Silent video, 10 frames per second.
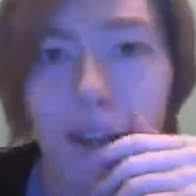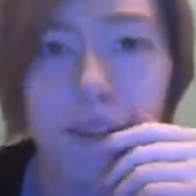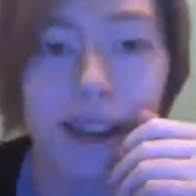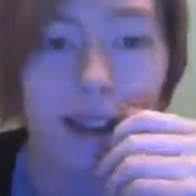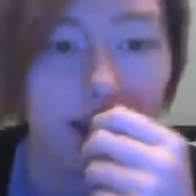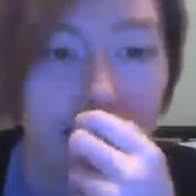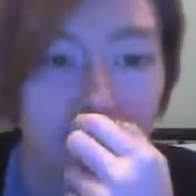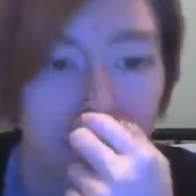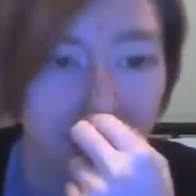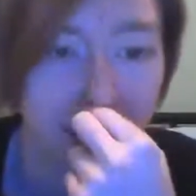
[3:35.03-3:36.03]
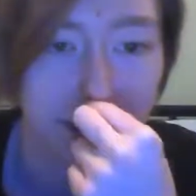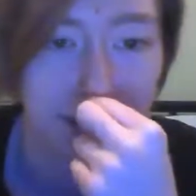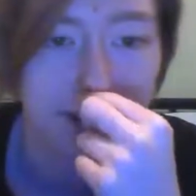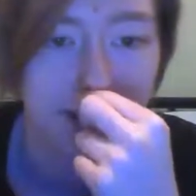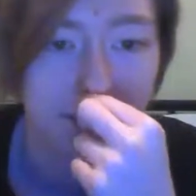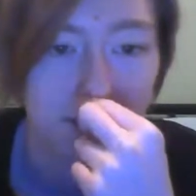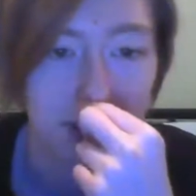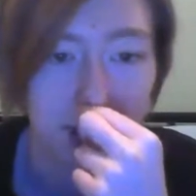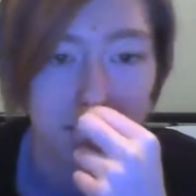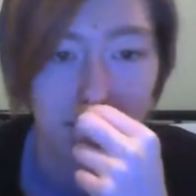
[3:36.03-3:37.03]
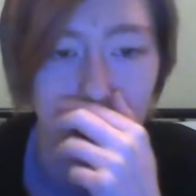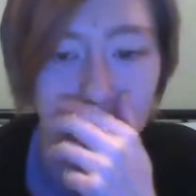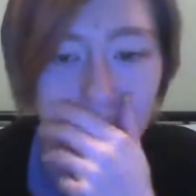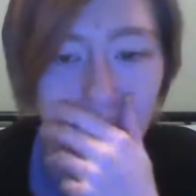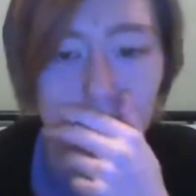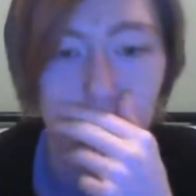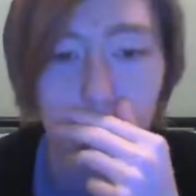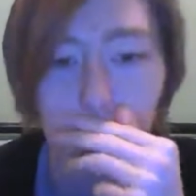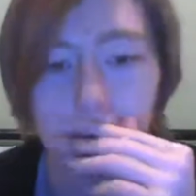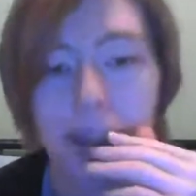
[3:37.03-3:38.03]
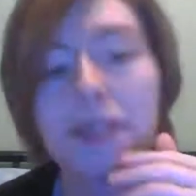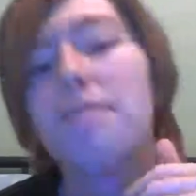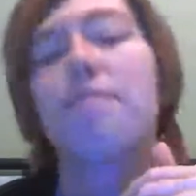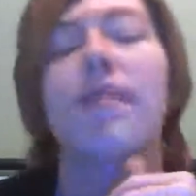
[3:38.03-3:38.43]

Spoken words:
We had a lot planned, me and my roommate.